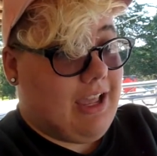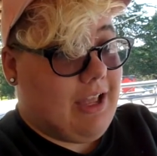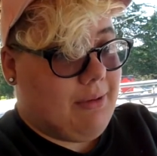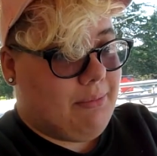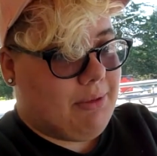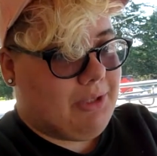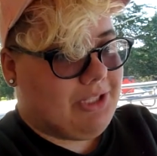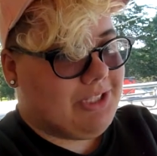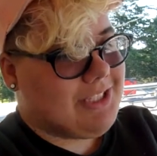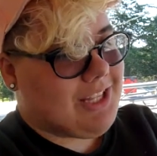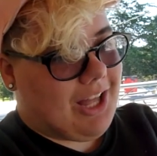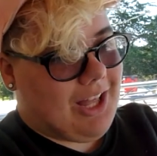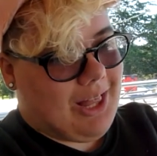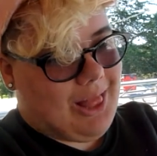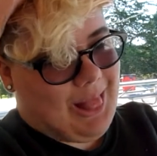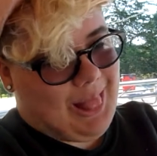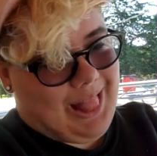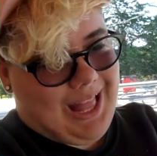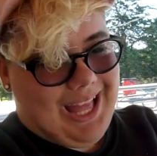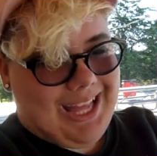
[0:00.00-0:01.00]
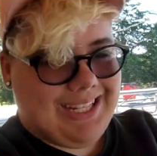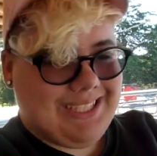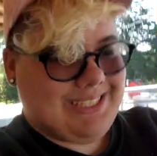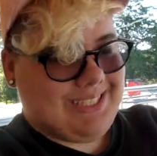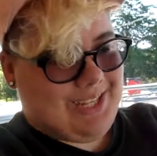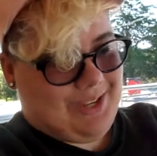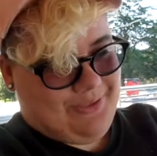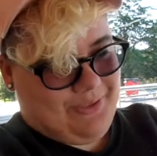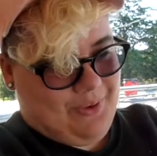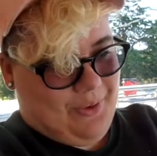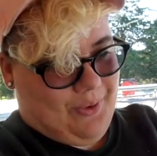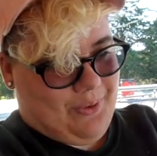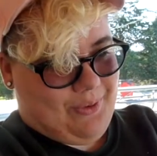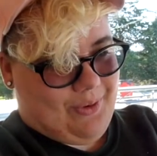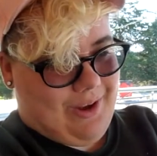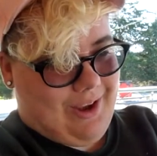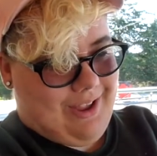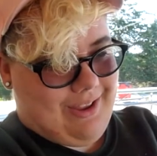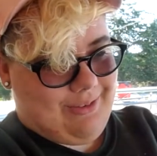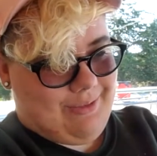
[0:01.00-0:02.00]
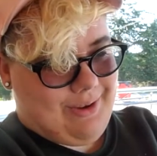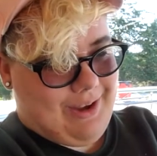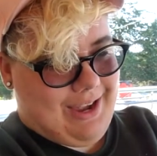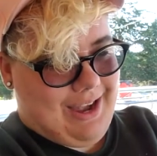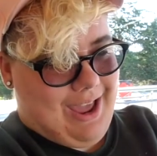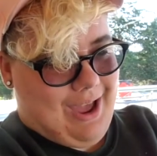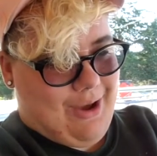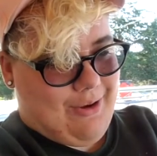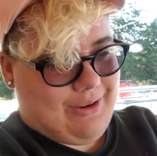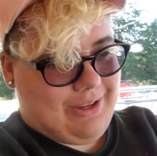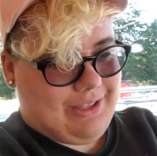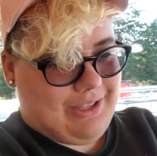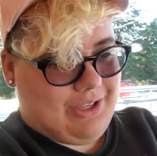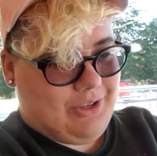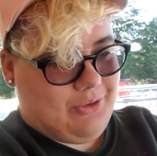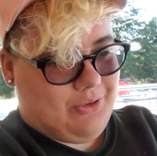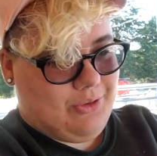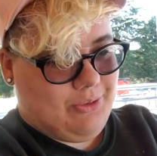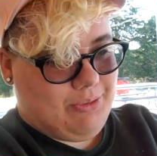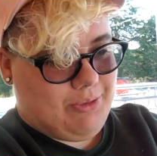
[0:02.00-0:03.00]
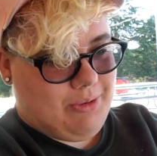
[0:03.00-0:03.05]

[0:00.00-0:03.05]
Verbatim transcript: But there's a lot of stuff going around right now in the YouTube